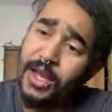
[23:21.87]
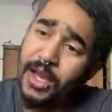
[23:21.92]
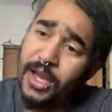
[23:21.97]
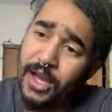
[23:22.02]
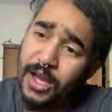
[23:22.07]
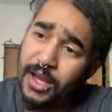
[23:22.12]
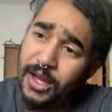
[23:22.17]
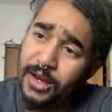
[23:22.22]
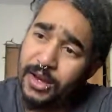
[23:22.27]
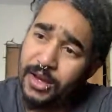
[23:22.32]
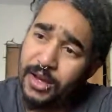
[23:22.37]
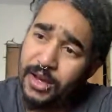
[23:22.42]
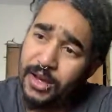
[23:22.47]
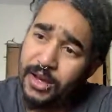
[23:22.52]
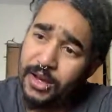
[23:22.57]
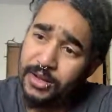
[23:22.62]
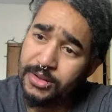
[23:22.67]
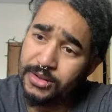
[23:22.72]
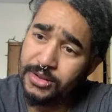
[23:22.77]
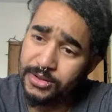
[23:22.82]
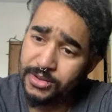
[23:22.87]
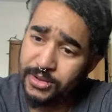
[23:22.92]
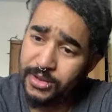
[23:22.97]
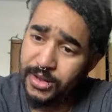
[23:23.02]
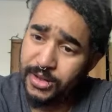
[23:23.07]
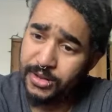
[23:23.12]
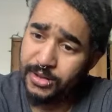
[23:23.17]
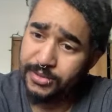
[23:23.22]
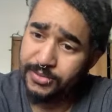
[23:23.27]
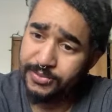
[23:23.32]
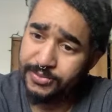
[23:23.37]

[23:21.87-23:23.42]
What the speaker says: And I'll talk to you later.